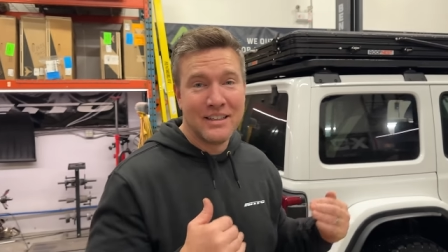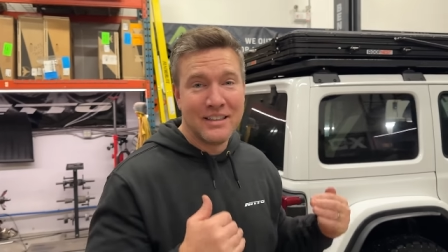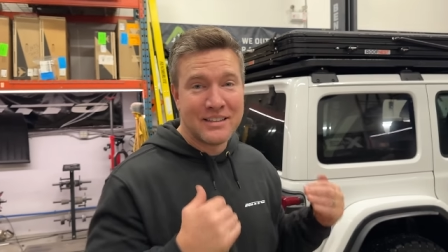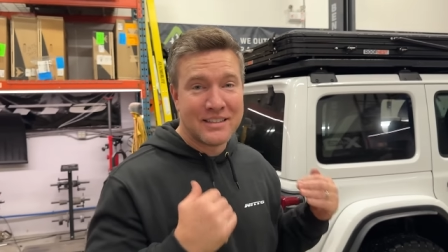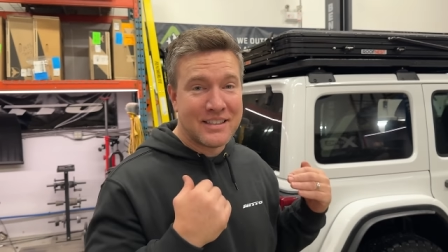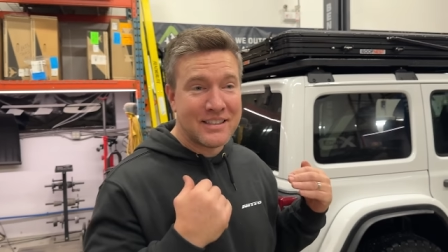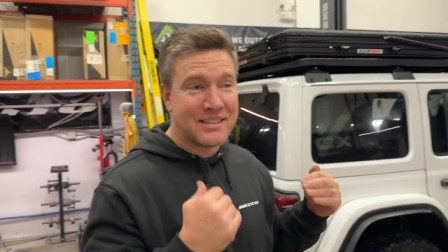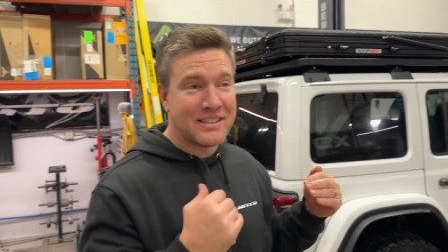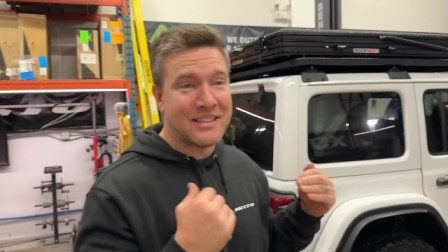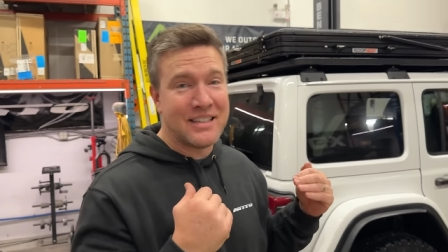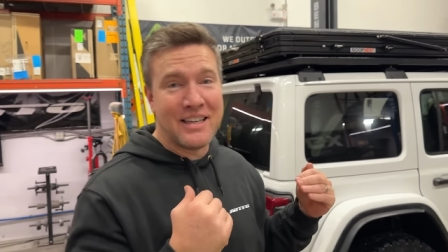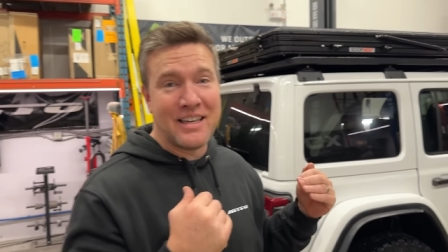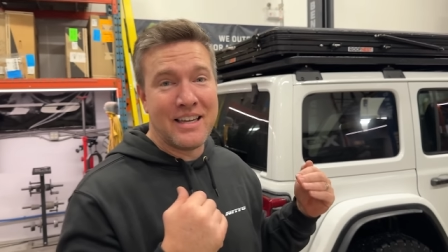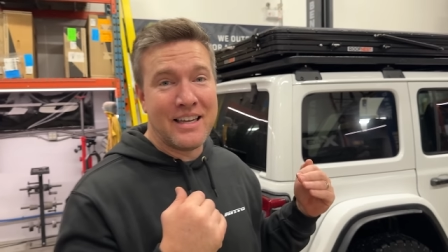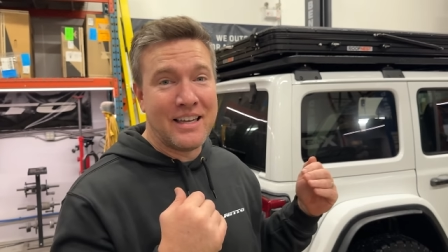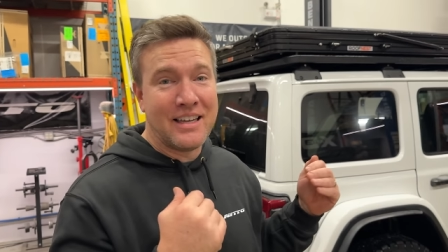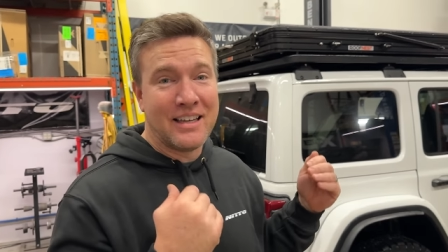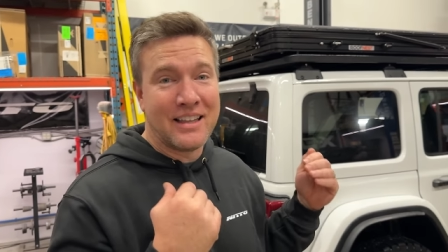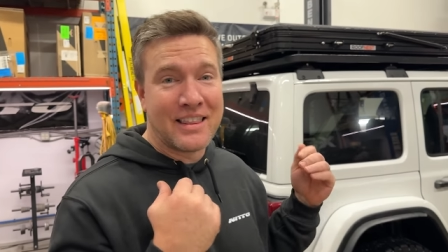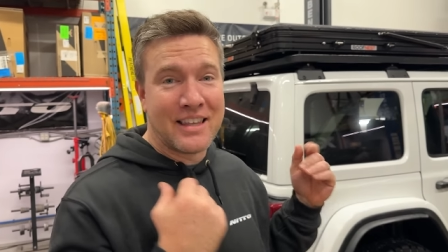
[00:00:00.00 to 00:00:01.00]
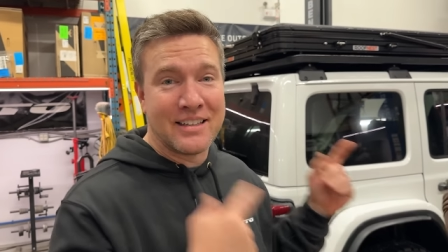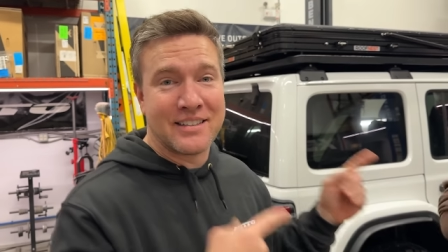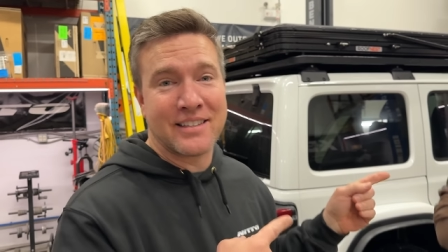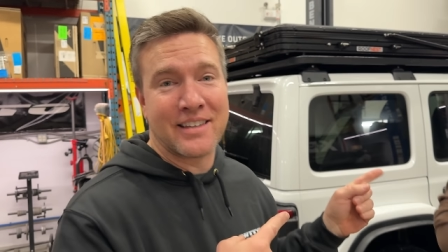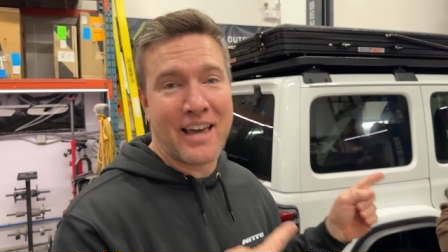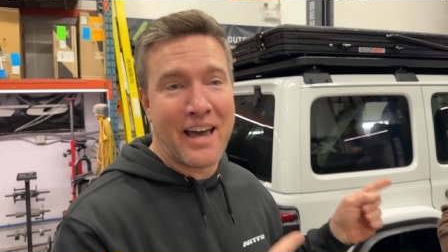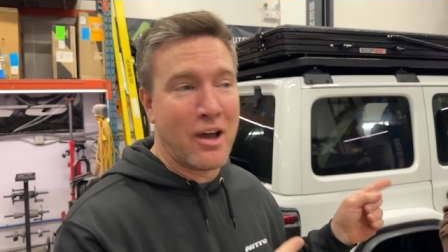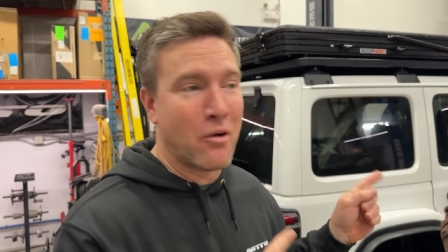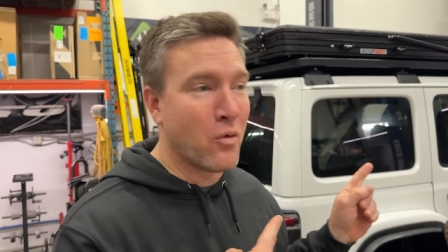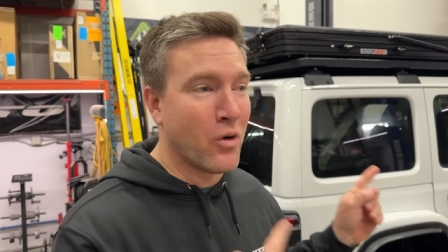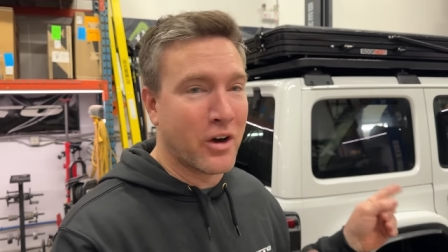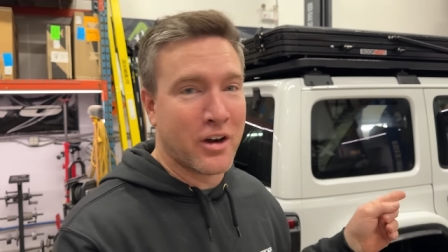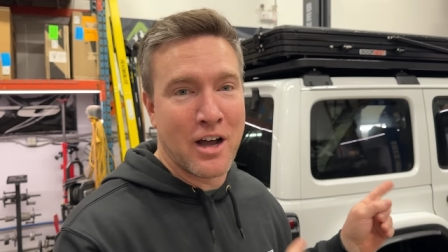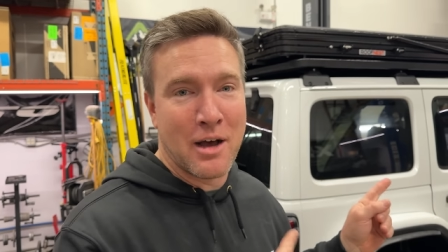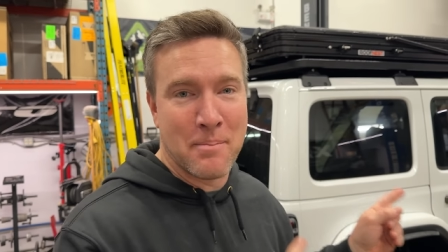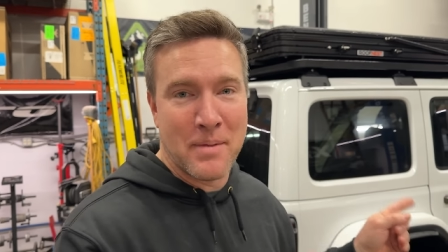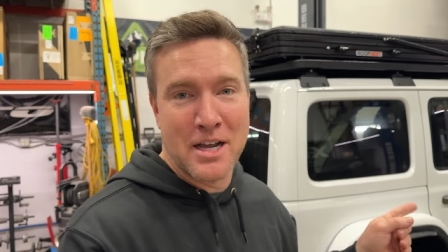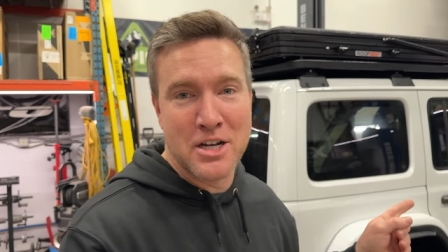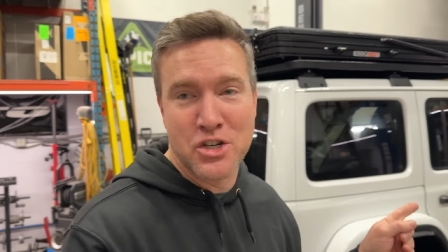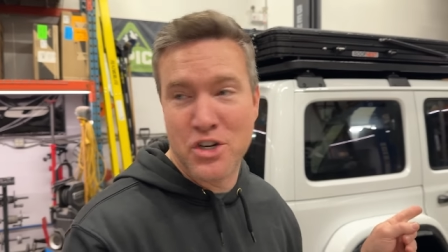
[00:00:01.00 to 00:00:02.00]
to see this guy work on
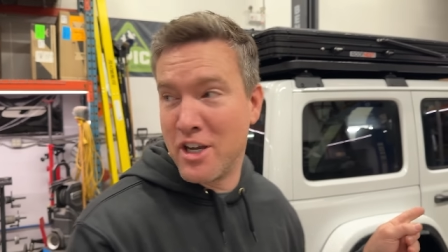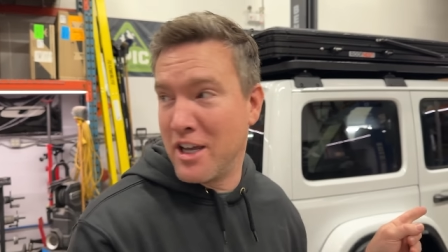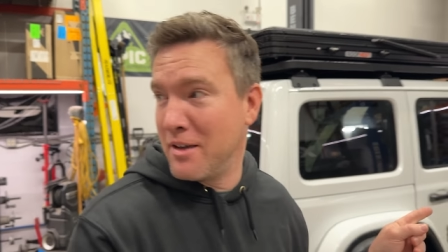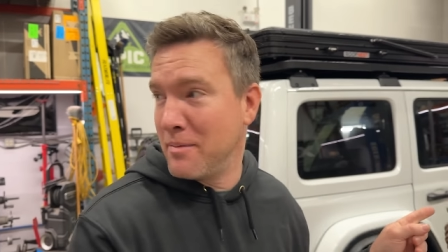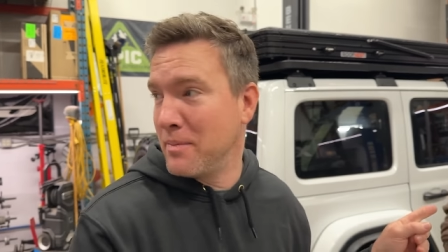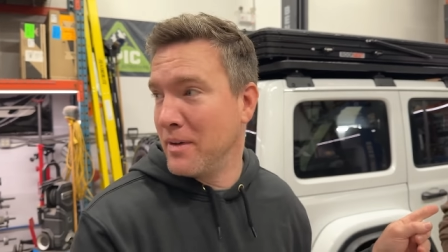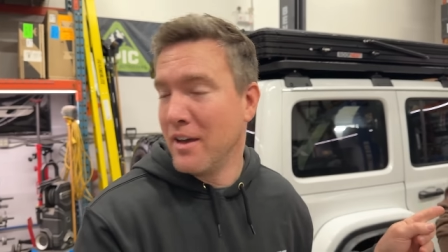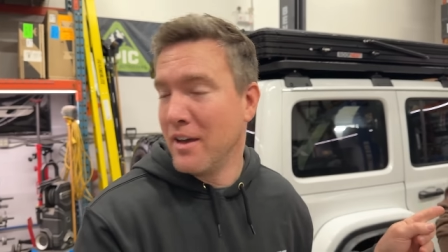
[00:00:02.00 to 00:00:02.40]
my Jeep